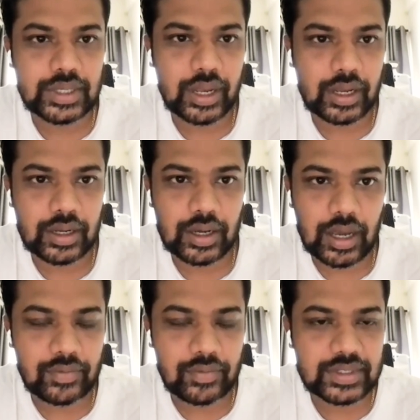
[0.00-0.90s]
like
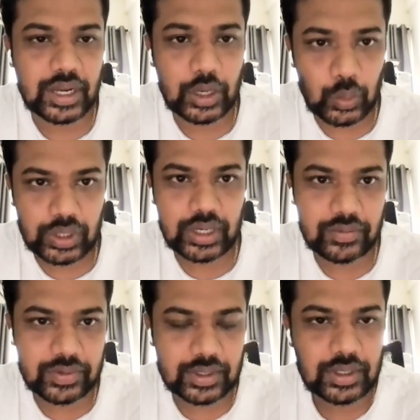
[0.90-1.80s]
Havels IoT
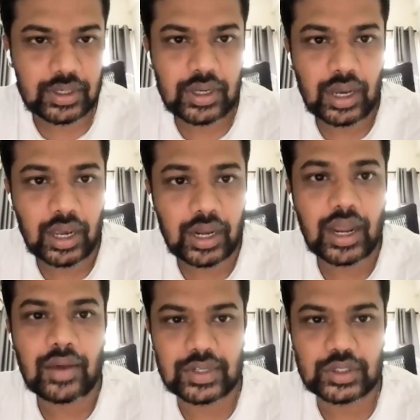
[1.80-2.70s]
division and
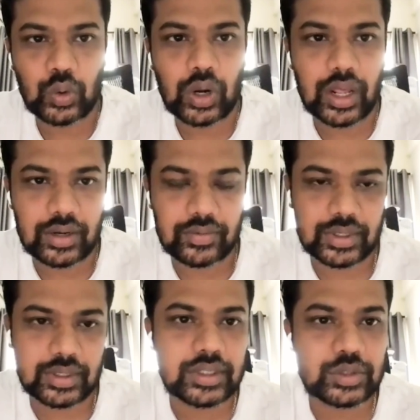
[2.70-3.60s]
Havels Solar
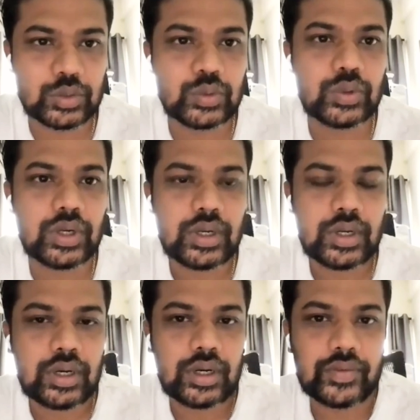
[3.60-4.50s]
division. These two
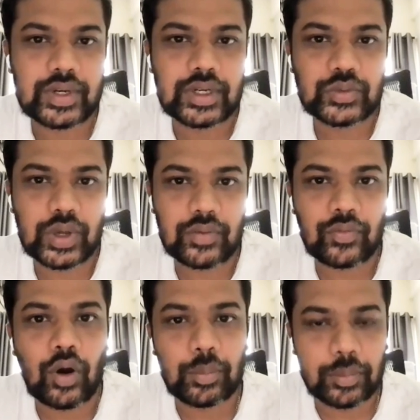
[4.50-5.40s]
divisions were
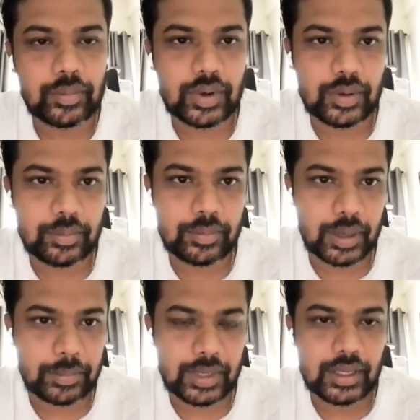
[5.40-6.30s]
formed by
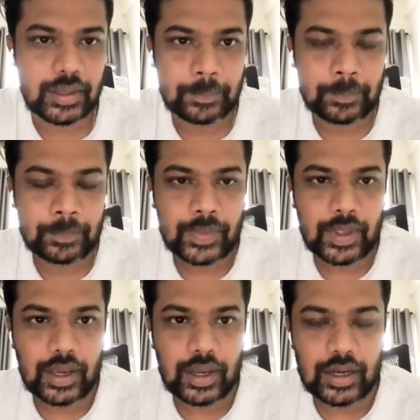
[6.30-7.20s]
me.
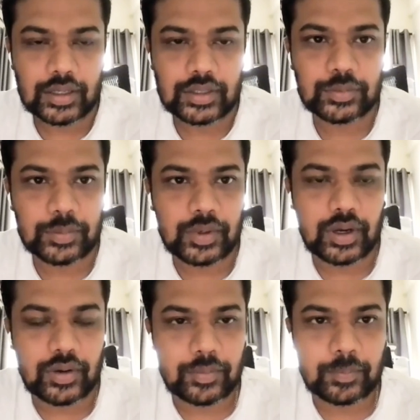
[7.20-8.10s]

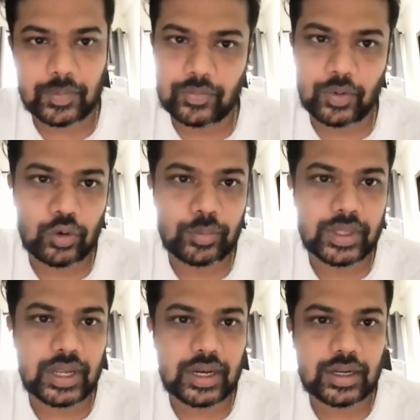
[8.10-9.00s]
Followed by
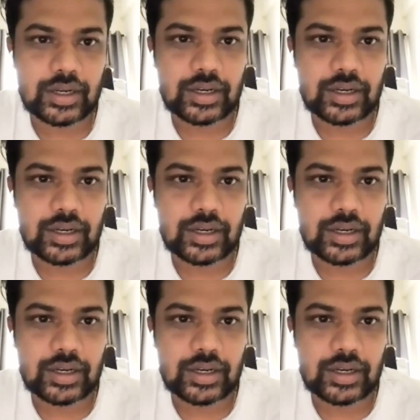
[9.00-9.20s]
that,